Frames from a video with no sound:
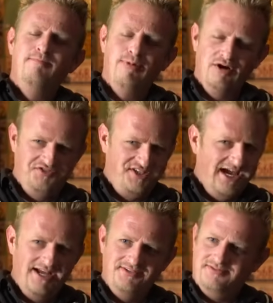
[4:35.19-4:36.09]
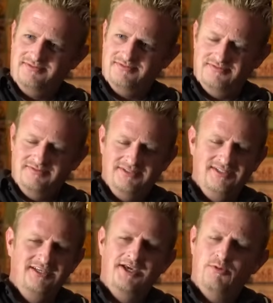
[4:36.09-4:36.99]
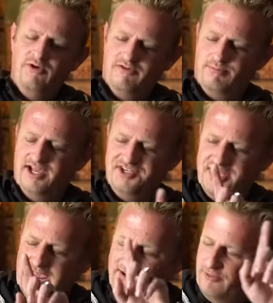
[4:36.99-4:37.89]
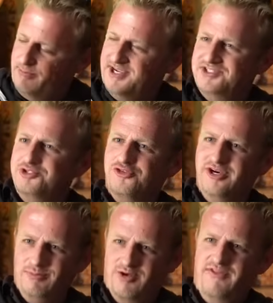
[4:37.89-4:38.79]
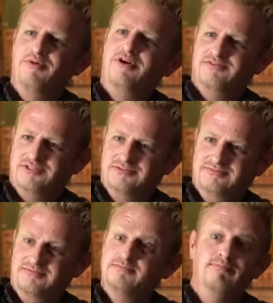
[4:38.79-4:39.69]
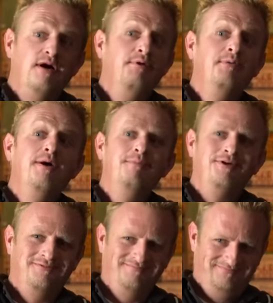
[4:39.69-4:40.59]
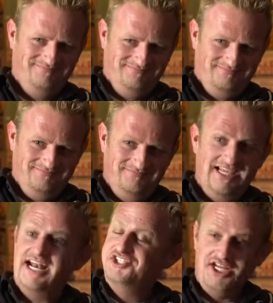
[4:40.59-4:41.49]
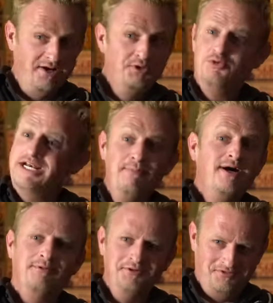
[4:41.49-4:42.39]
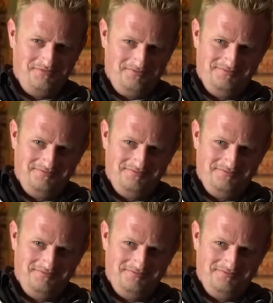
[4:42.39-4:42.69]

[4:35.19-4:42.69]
Both sides. We replaced every piece of trim on that Rover, bumper to bumper. And I stayed between the bumpers